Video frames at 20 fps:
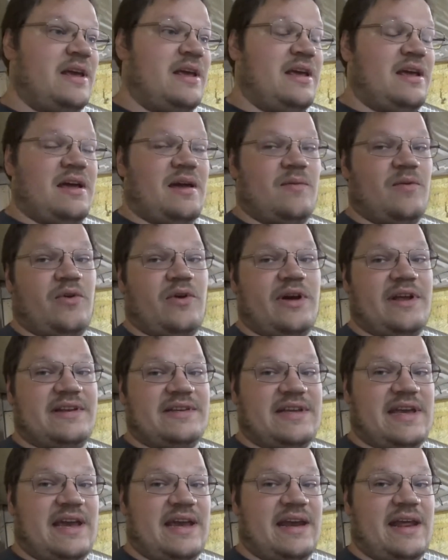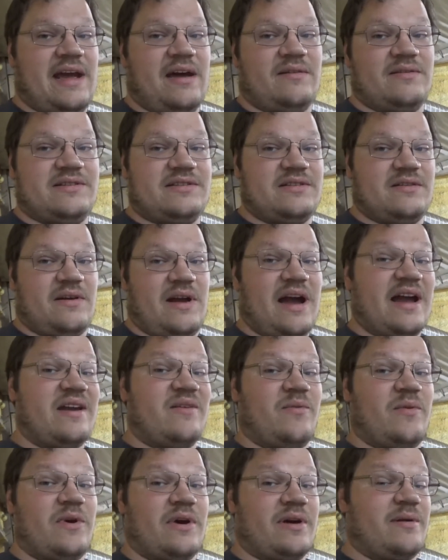I'm gonna go ahead and take it out. still kind
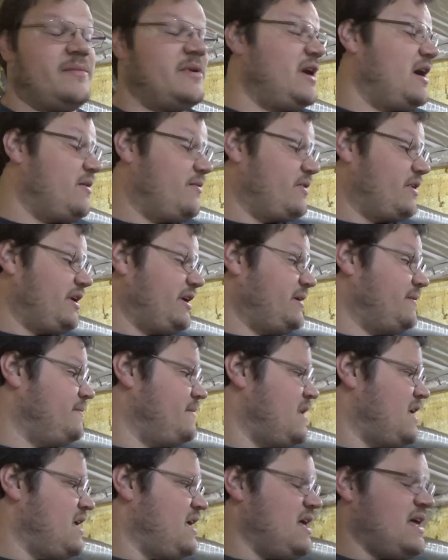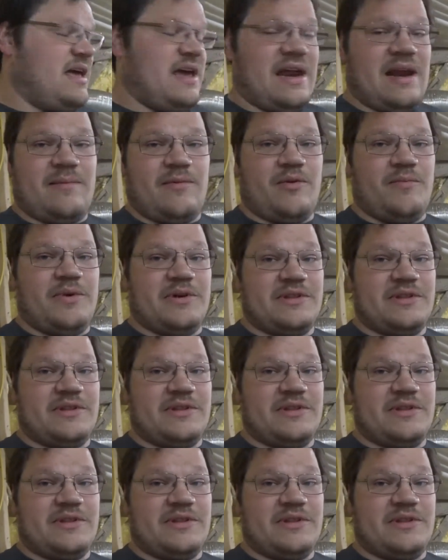of working, but not really and I'm going to put